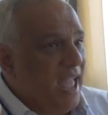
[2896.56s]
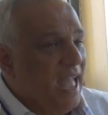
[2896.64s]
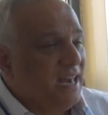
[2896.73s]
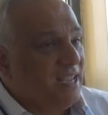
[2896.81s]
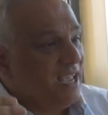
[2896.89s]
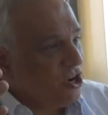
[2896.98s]

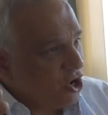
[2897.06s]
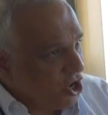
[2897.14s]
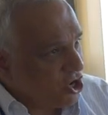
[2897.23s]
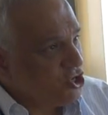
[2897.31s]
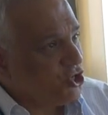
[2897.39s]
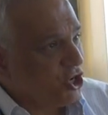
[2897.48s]
And in
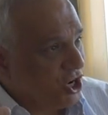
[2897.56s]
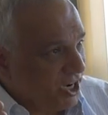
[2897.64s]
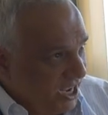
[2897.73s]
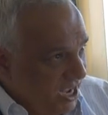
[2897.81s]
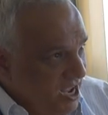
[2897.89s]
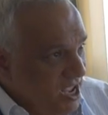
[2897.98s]
her
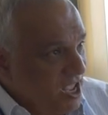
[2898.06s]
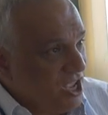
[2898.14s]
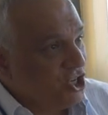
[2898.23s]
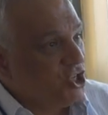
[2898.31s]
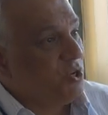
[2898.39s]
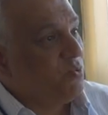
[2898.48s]
journey,
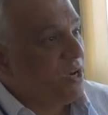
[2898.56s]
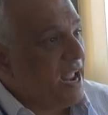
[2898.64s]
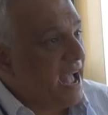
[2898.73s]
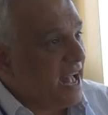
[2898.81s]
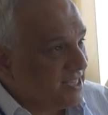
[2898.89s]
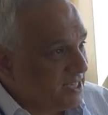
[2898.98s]
she would
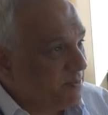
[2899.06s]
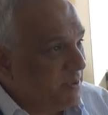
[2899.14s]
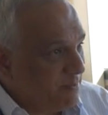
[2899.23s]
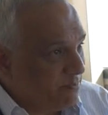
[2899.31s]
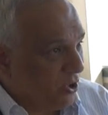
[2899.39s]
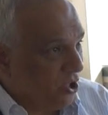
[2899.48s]
ask
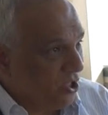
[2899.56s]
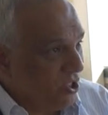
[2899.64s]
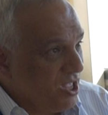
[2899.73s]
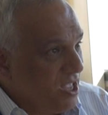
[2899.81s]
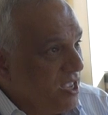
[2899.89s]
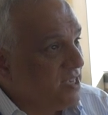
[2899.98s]
people,
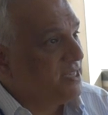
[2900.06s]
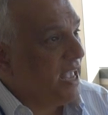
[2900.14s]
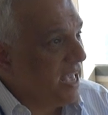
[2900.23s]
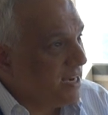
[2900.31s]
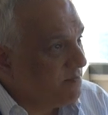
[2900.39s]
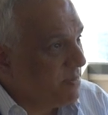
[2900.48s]
is
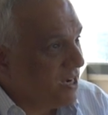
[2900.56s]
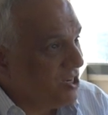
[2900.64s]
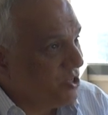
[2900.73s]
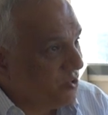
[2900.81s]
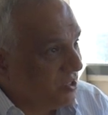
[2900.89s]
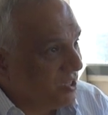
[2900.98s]
anybody
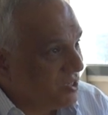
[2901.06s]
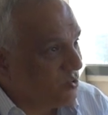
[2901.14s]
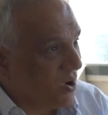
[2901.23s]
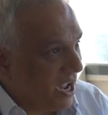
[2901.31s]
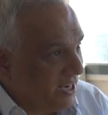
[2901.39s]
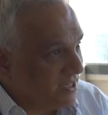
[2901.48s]
doing this
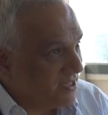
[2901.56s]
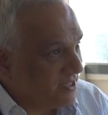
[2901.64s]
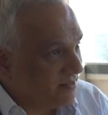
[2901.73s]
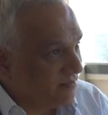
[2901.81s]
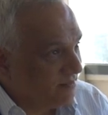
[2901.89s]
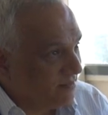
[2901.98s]
right?
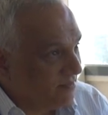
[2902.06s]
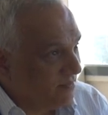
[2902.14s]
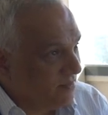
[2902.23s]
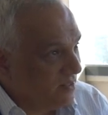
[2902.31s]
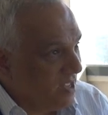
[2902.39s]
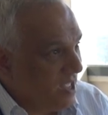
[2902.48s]

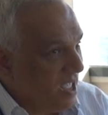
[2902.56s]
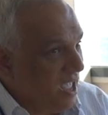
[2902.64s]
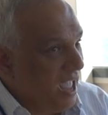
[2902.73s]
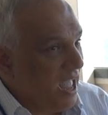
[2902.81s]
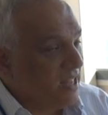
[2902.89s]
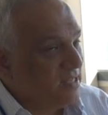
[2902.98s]

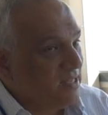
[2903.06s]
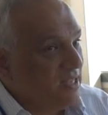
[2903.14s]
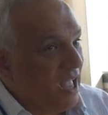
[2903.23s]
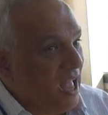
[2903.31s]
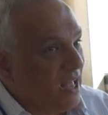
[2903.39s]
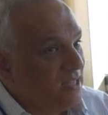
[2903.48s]
And
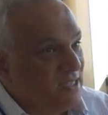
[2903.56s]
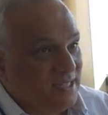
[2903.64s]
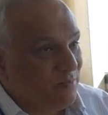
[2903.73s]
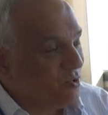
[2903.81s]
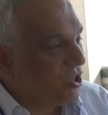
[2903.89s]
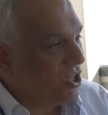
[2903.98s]

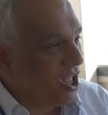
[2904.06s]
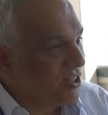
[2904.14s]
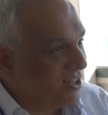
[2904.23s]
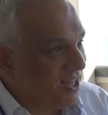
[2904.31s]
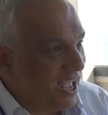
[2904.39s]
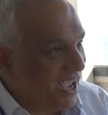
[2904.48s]
somewhere along
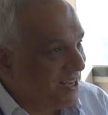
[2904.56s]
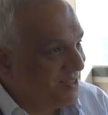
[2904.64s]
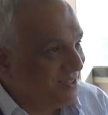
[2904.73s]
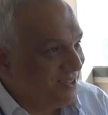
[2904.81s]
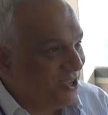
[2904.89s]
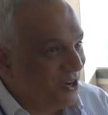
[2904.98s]
the
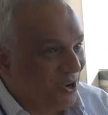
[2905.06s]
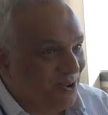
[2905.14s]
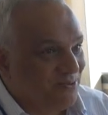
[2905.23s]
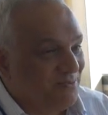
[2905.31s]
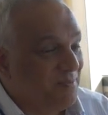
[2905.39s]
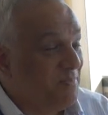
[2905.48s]
line, you
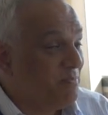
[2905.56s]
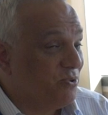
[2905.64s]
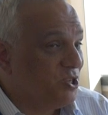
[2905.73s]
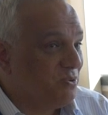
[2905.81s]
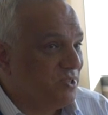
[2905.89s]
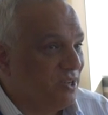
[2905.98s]
know, the people
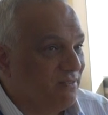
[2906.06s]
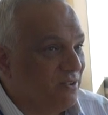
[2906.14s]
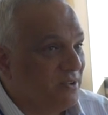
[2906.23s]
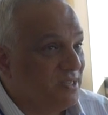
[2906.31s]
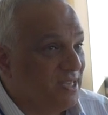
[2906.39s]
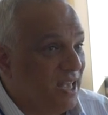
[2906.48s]
she was
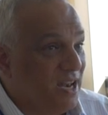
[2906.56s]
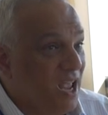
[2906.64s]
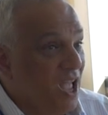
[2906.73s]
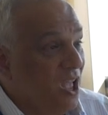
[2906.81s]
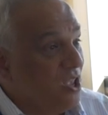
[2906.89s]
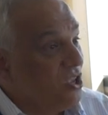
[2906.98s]
interviewing said,
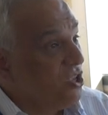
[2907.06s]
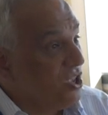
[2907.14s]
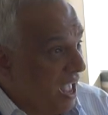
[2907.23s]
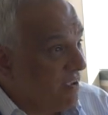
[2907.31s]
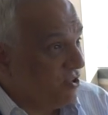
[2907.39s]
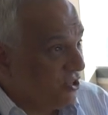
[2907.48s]

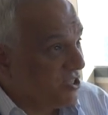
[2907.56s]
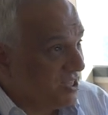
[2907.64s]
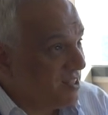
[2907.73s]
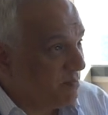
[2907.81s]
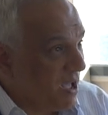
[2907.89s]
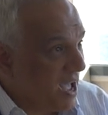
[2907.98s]
have you looked
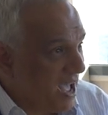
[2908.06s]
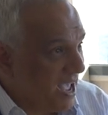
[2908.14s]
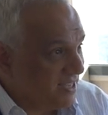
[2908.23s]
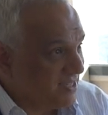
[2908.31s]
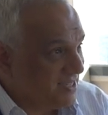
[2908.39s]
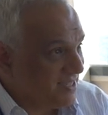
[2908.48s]
at the
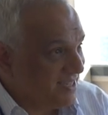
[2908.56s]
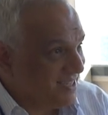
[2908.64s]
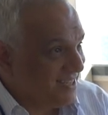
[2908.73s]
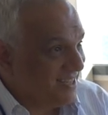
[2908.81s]
Baha'is?